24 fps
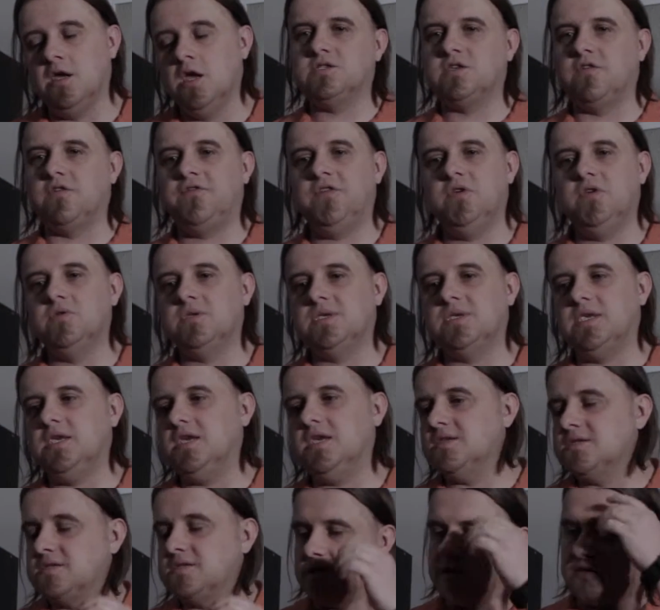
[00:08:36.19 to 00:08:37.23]
There's a few
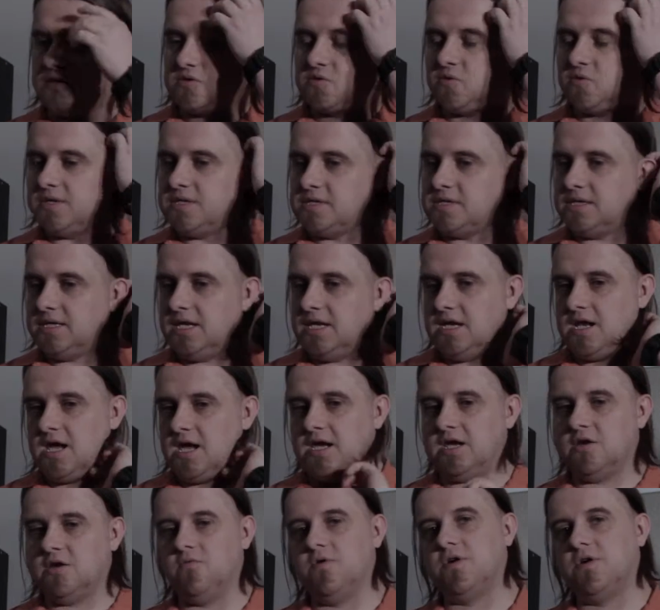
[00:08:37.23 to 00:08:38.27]
scenes, like there's one scene
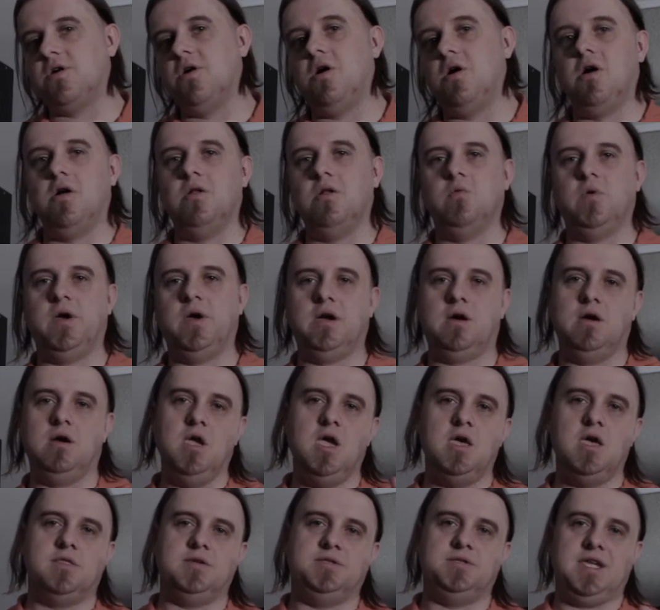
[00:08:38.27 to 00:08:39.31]
I can recall where
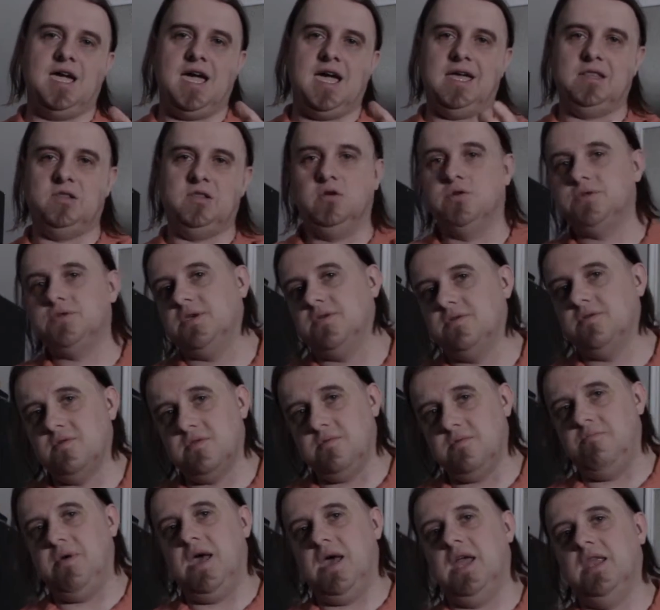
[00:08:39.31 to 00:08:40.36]
the dad looks under
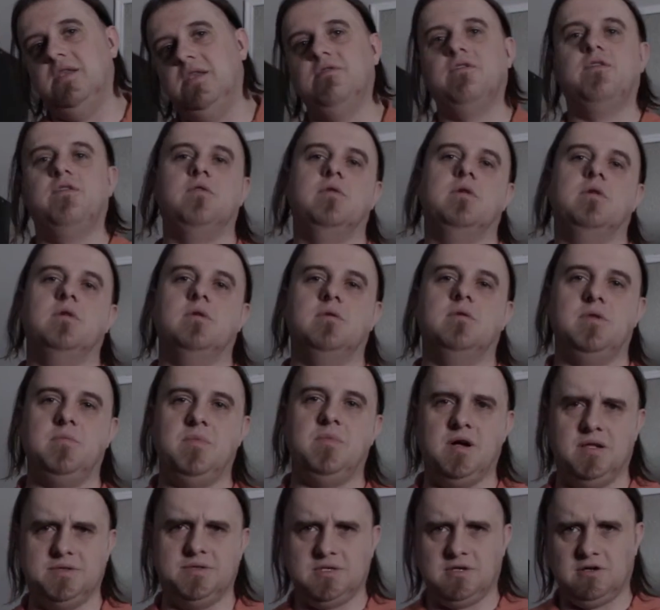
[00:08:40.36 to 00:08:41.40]
the bed for the
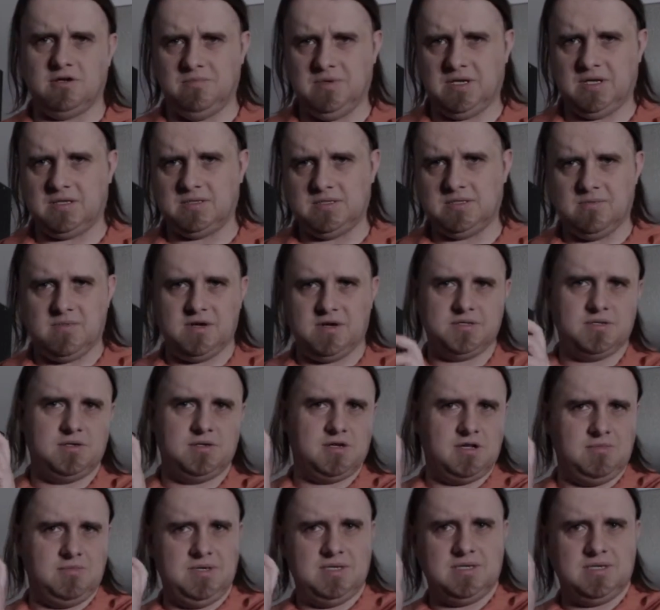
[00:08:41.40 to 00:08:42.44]
monster because the
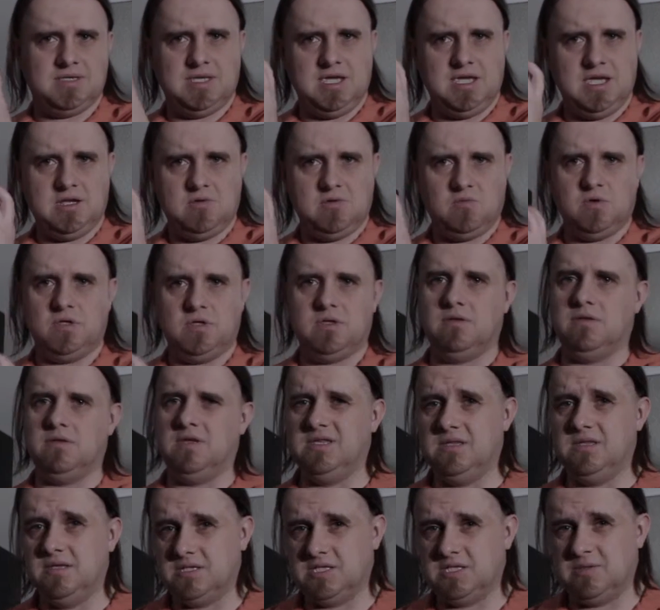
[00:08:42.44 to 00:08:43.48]
monster can be seen with
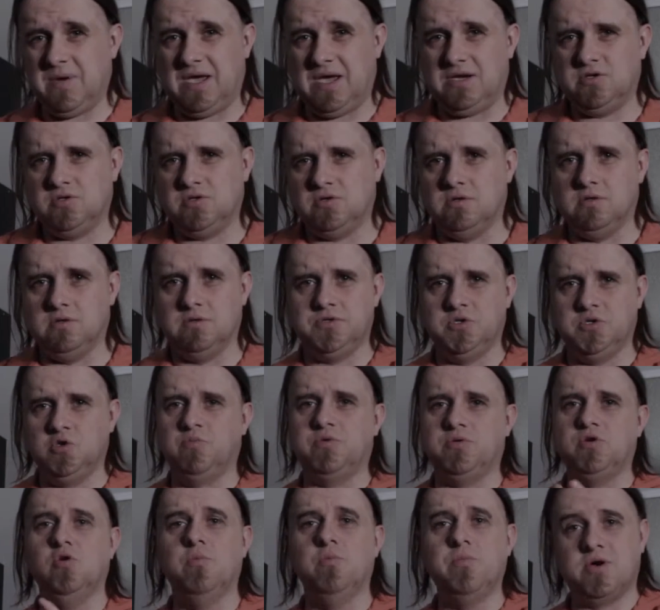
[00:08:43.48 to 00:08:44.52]
this special
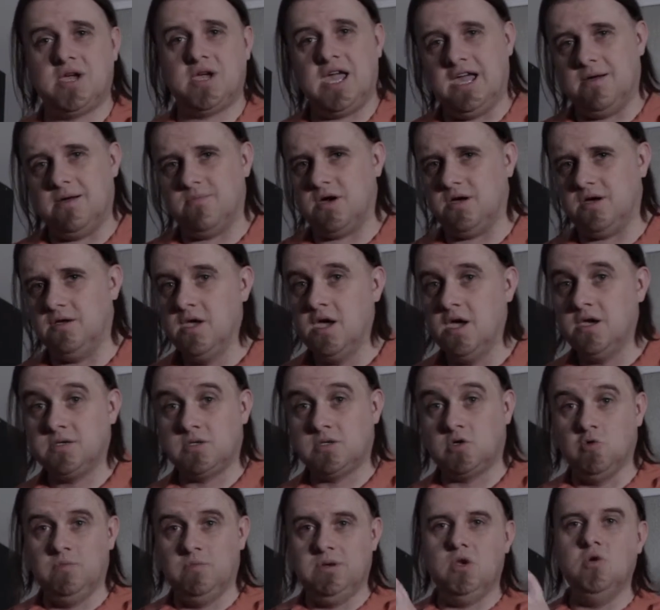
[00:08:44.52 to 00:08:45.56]
super duper camera,
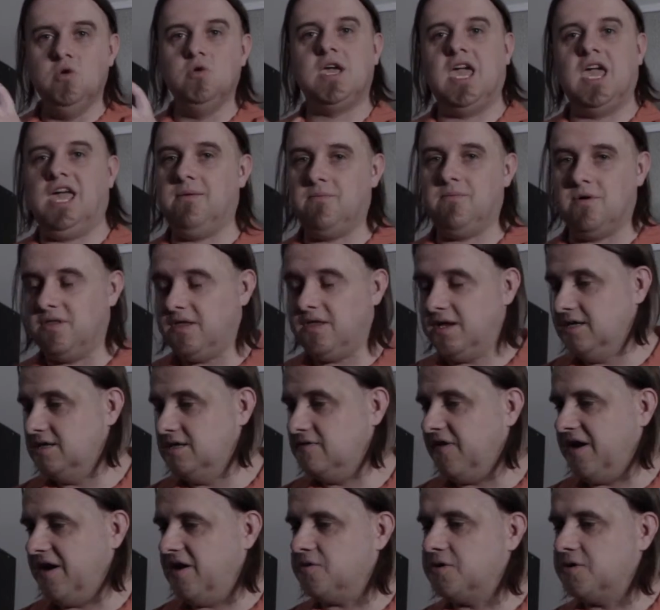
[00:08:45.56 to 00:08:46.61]
Scooby-Doo camera that
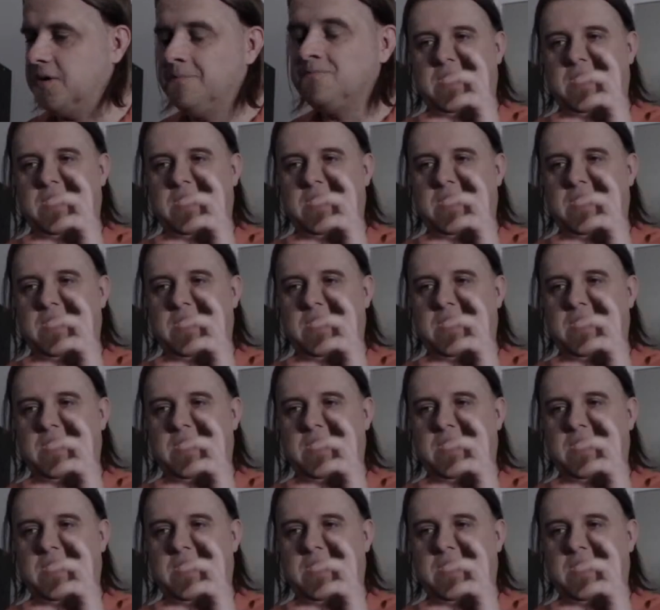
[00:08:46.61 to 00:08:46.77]
he's found.